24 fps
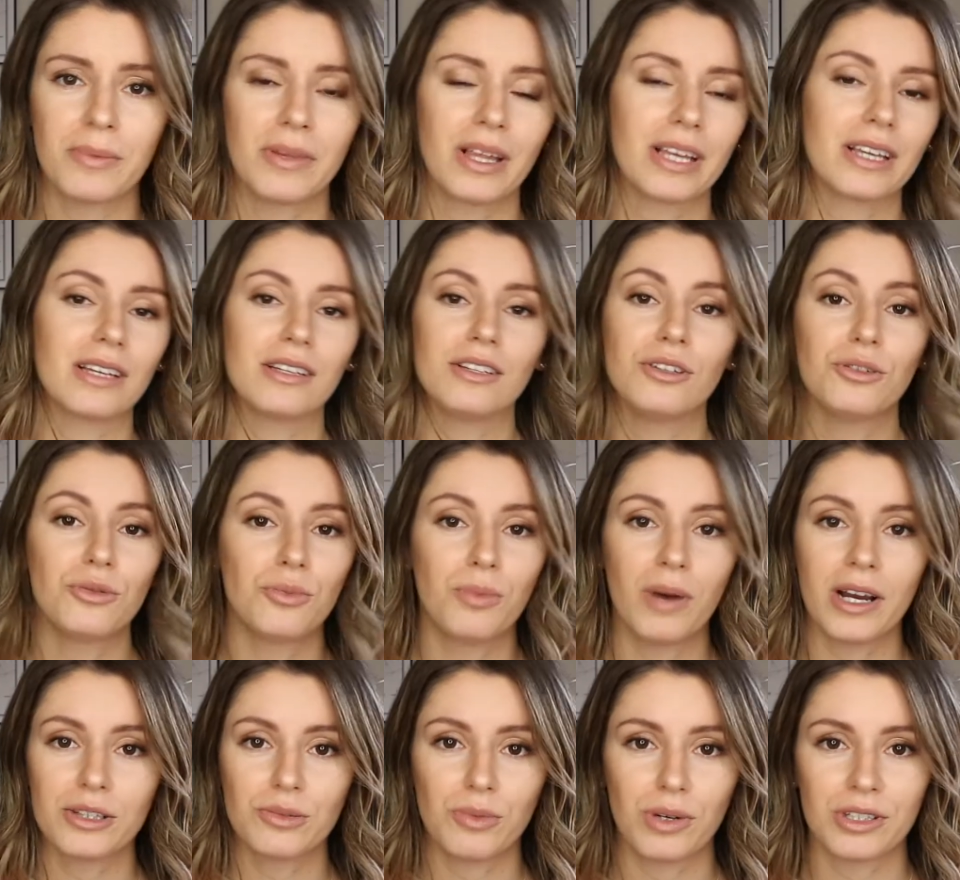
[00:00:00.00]
like you
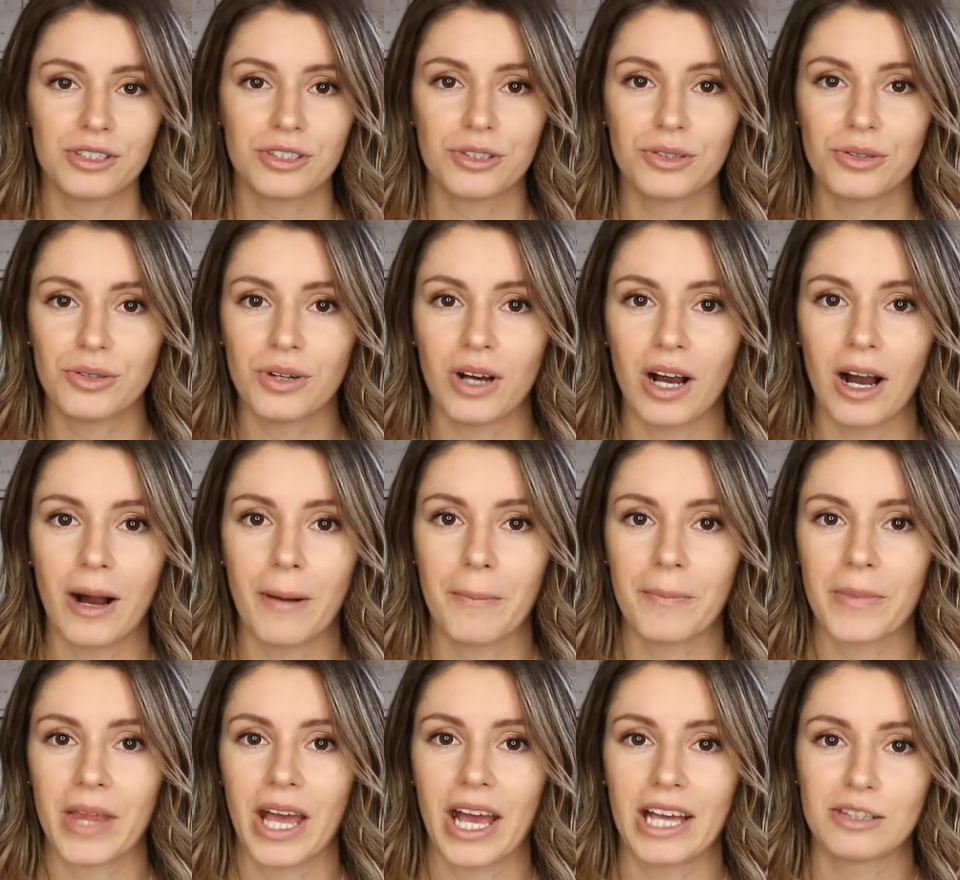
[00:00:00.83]
might want to
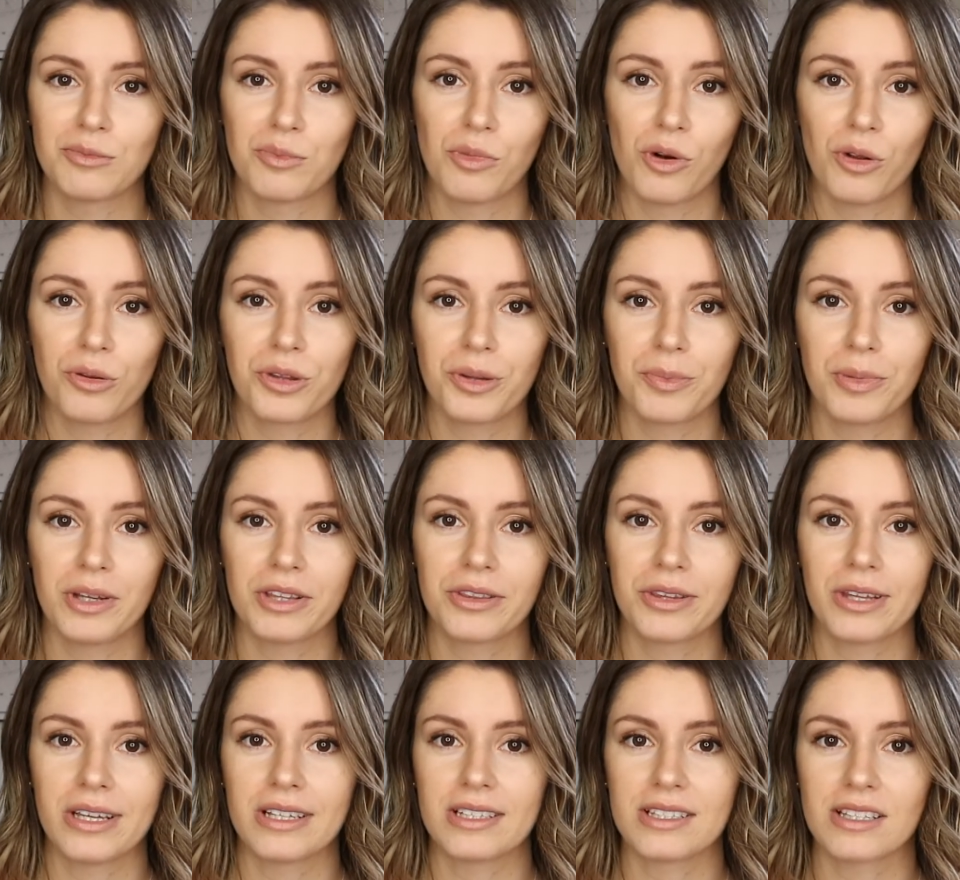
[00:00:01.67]
add
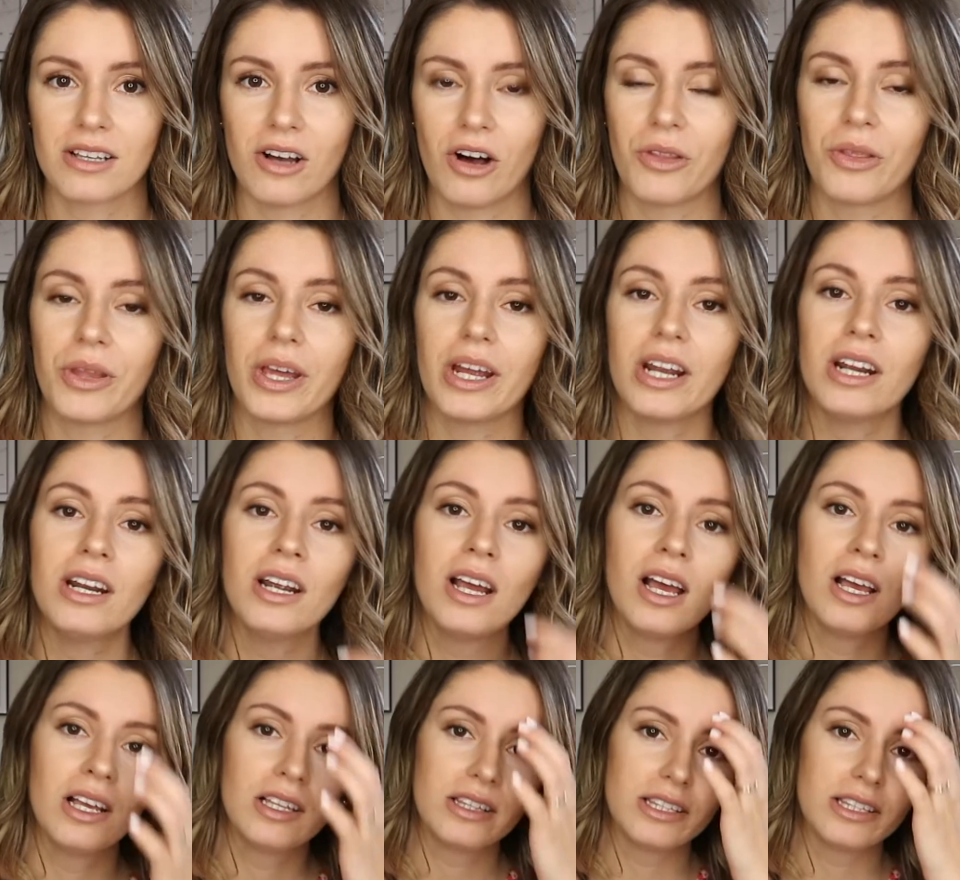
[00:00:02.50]
multiple things on there.